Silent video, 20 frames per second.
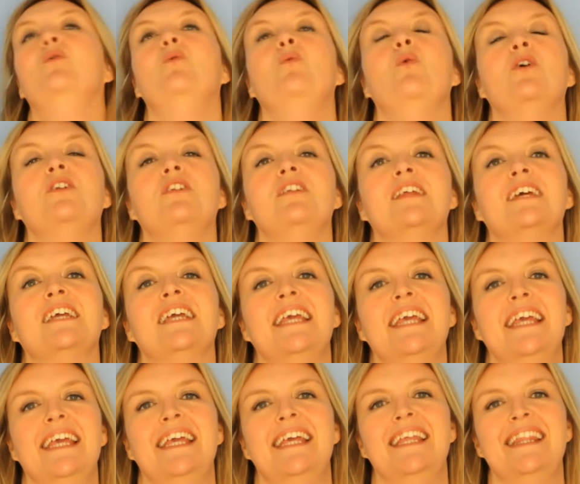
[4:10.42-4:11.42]
What are the
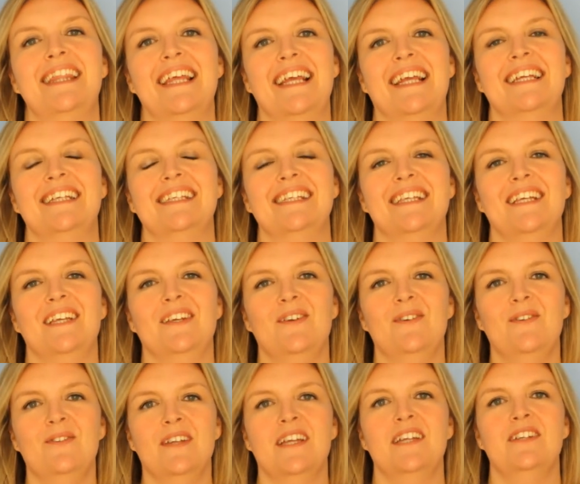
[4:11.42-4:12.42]
key things that
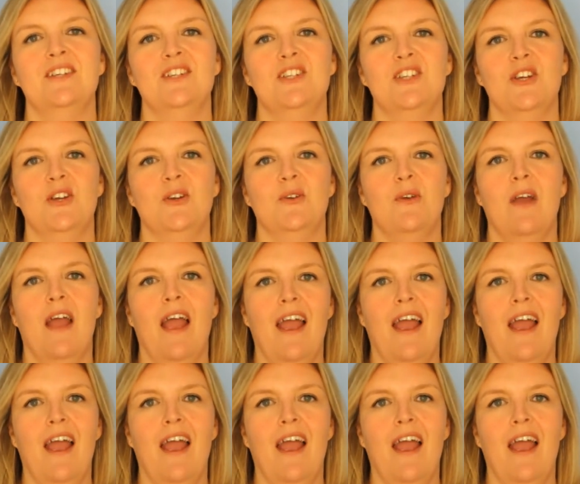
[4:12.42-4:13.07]
you need to do